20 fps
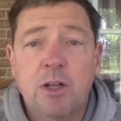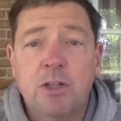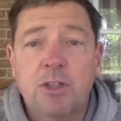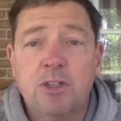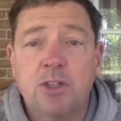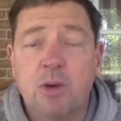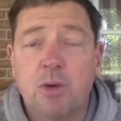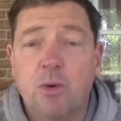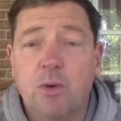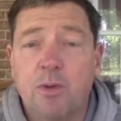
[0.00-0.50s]

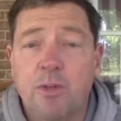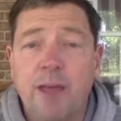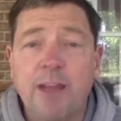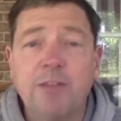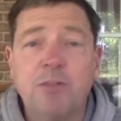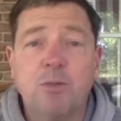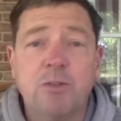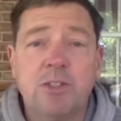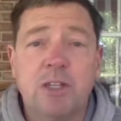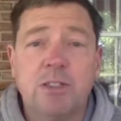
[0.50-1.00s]
So
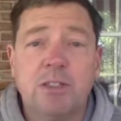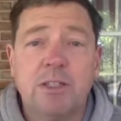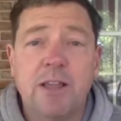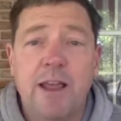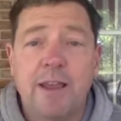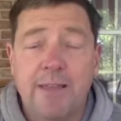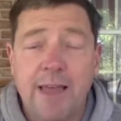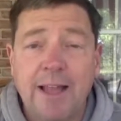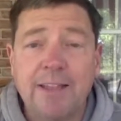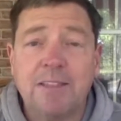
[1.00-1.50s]
that's what's at
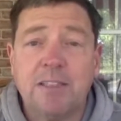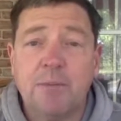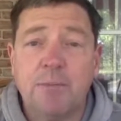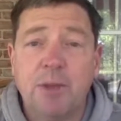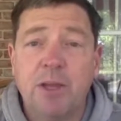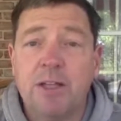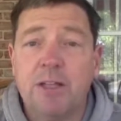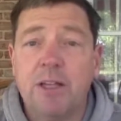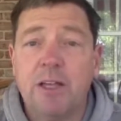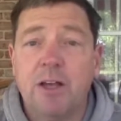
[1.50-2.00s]
stake. That's the
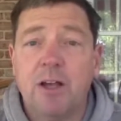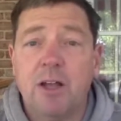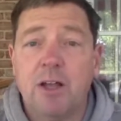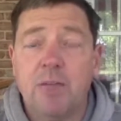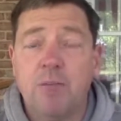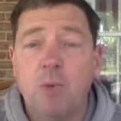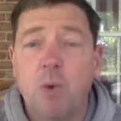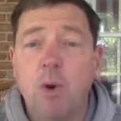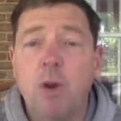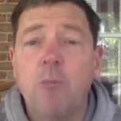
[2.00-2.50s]
big deal.
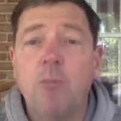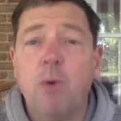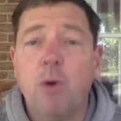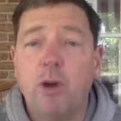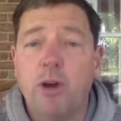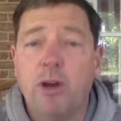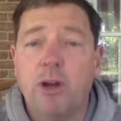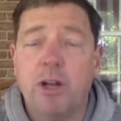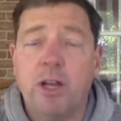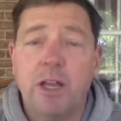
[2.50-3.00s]
And more
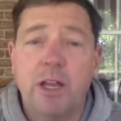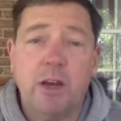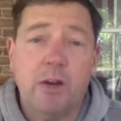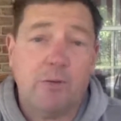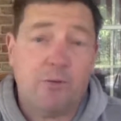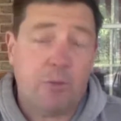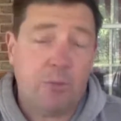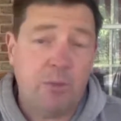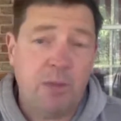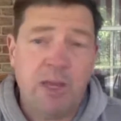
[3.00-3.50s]
you're going to
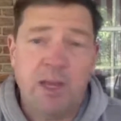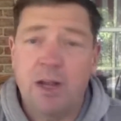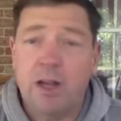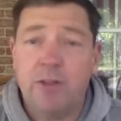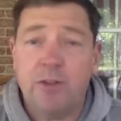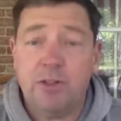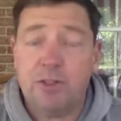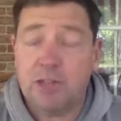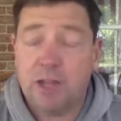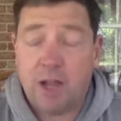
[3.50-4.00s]
hear from me and
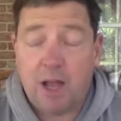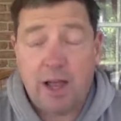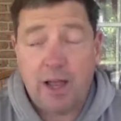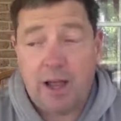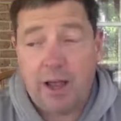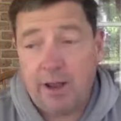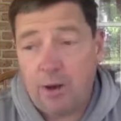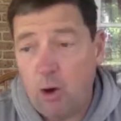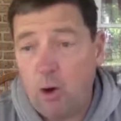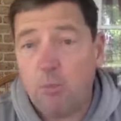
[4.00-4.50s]
others,
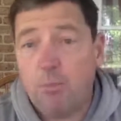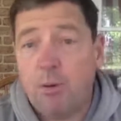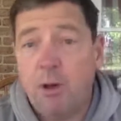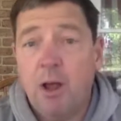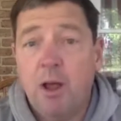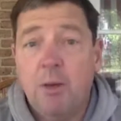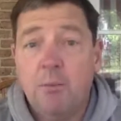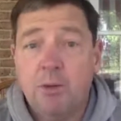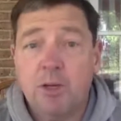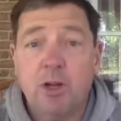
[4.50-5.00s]
I hope,
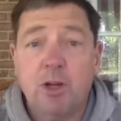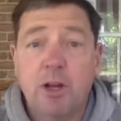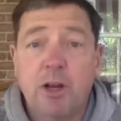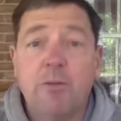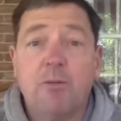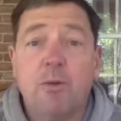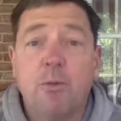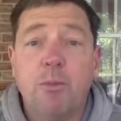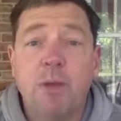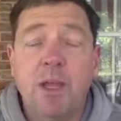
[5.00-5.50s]
but you're going to
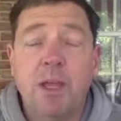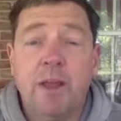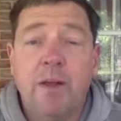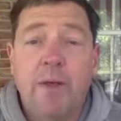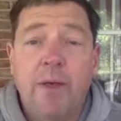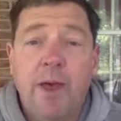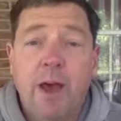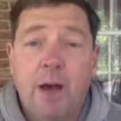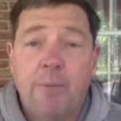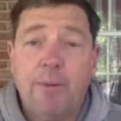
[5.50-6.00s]
hear from me
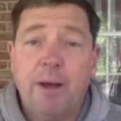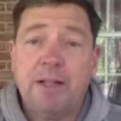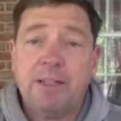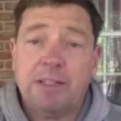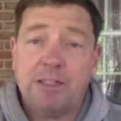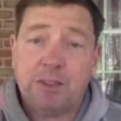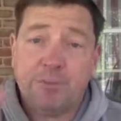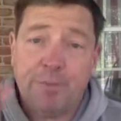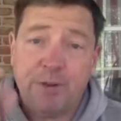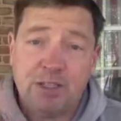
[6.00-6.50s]

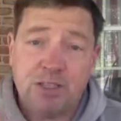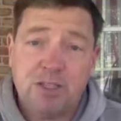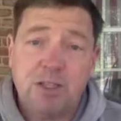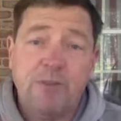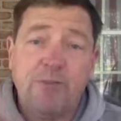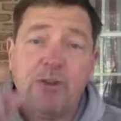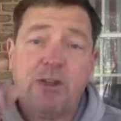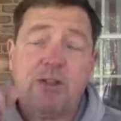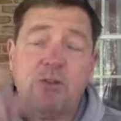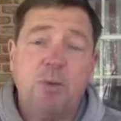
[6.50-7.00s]
about the
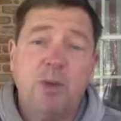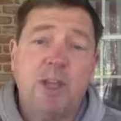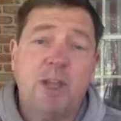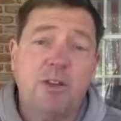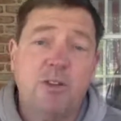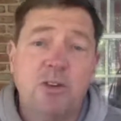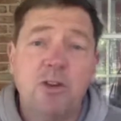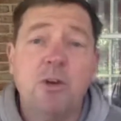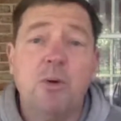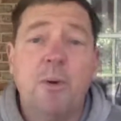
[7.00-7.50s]
specifics we
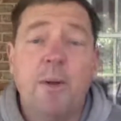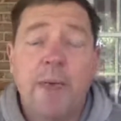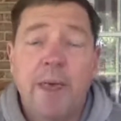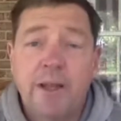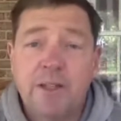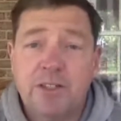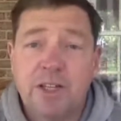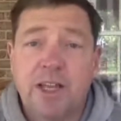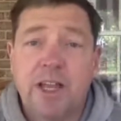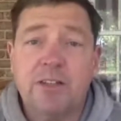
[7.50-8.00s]
can do
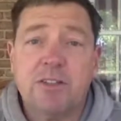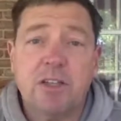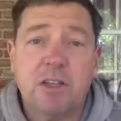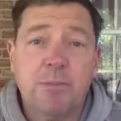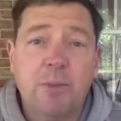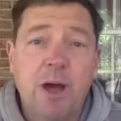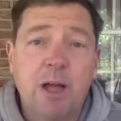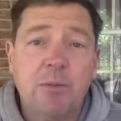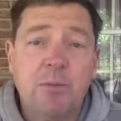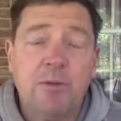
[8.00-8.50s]
to get to
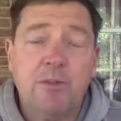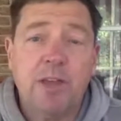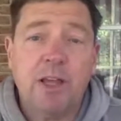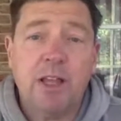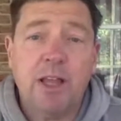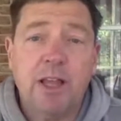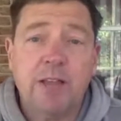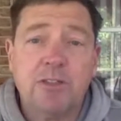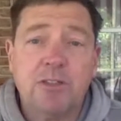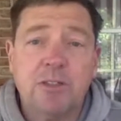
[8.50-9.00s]
the bottom of the
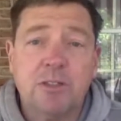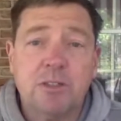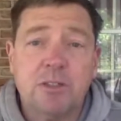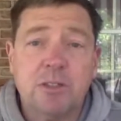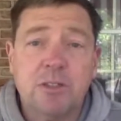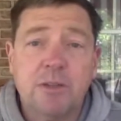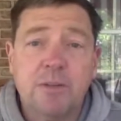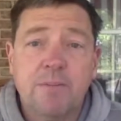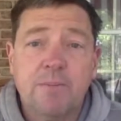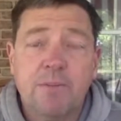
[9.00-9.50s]

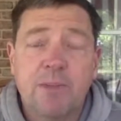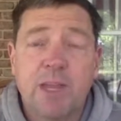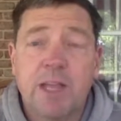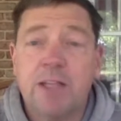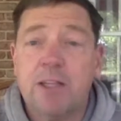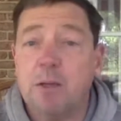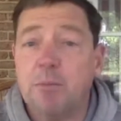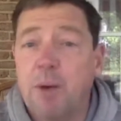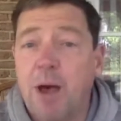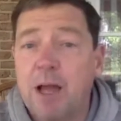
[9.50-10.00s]
elections, to
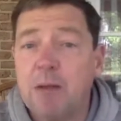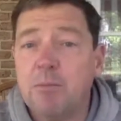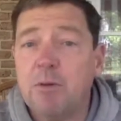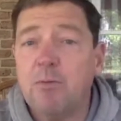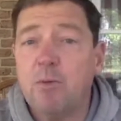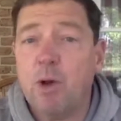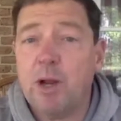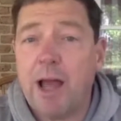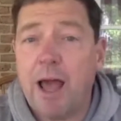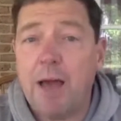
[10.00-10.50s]
get to the bottom
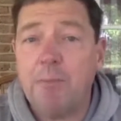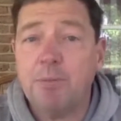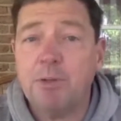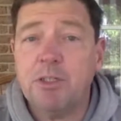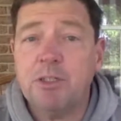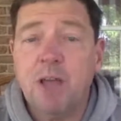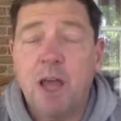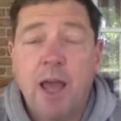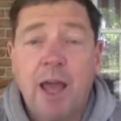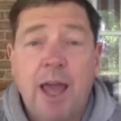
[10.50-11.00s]
of what
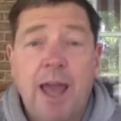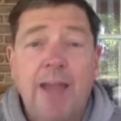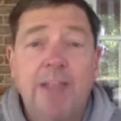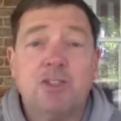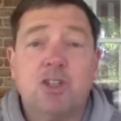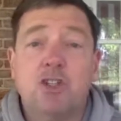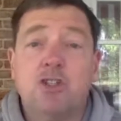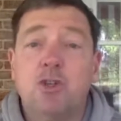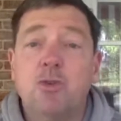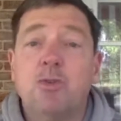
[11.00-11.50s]
happened,
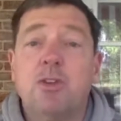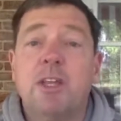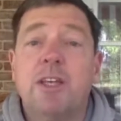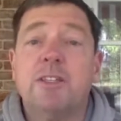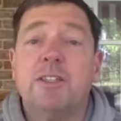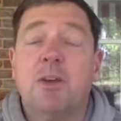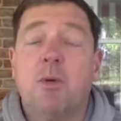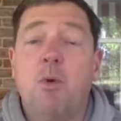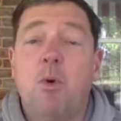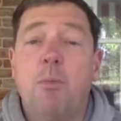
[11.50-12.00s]
and to do
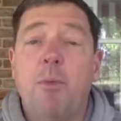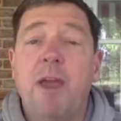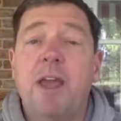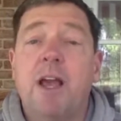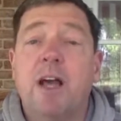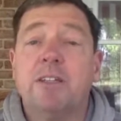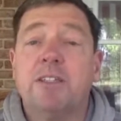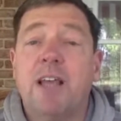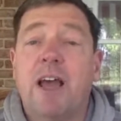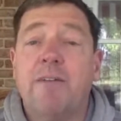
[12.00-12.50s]
things that will
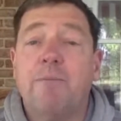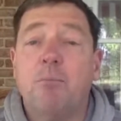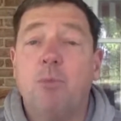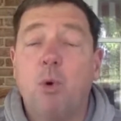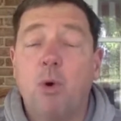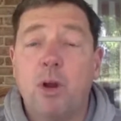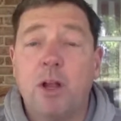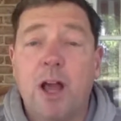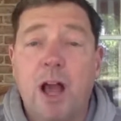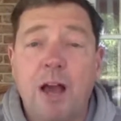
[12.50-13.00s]
make us have
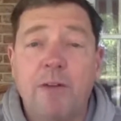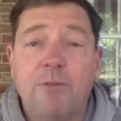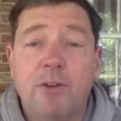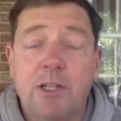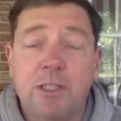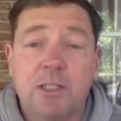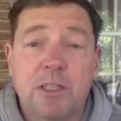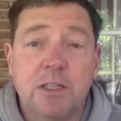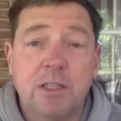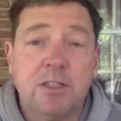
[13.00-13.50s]
more
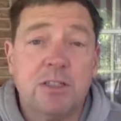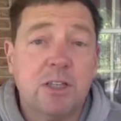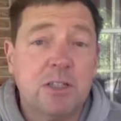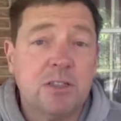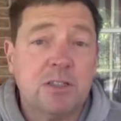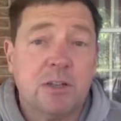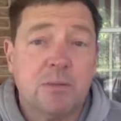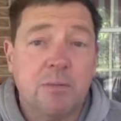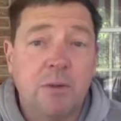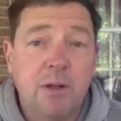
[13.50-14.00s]
confidence in the
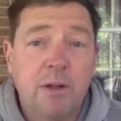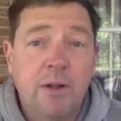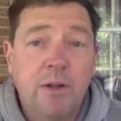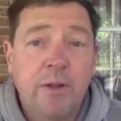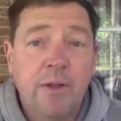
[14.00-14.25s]
system.